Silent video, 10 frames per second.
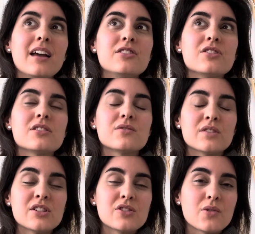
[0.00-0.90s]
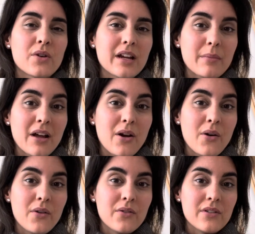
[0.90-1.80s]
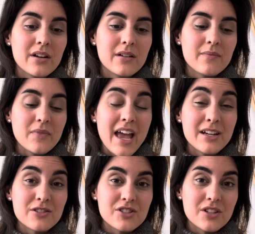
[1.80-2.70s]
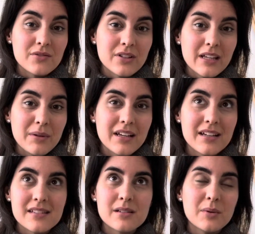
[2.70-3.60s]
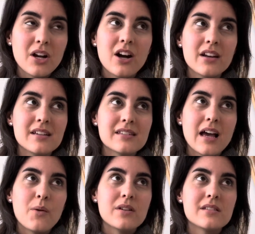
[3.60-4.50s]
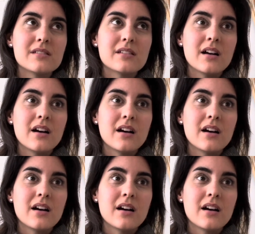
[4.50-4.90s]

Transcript: and just restoring my own energy, really, because to be honest, that was